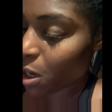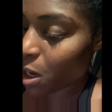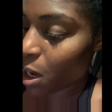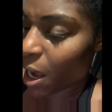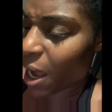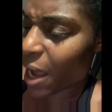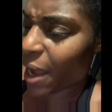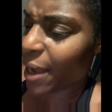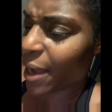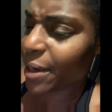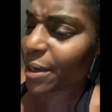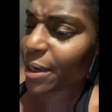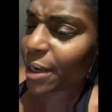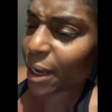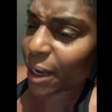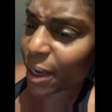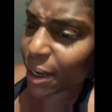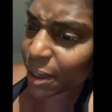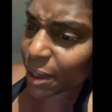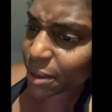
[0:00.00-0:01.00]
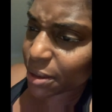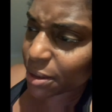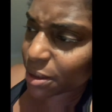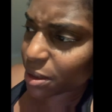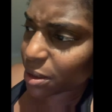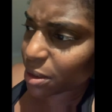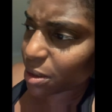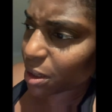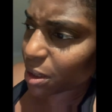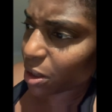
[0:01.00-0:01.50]
I had gas
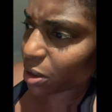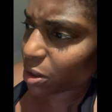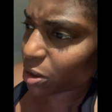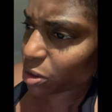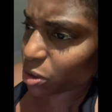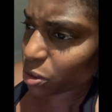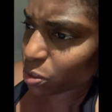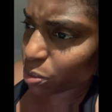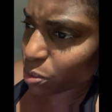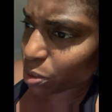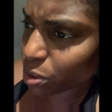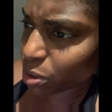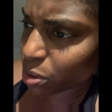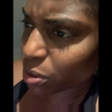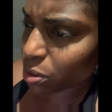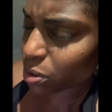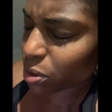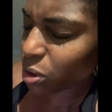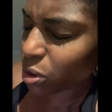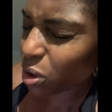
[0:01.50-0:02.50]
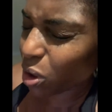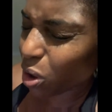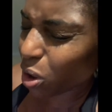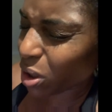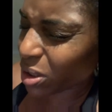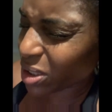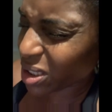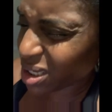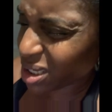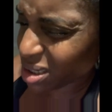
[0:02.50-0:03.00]
out of this world,
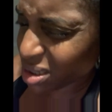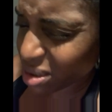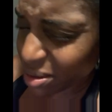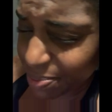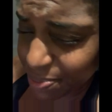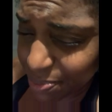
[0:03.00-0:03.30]
nausea.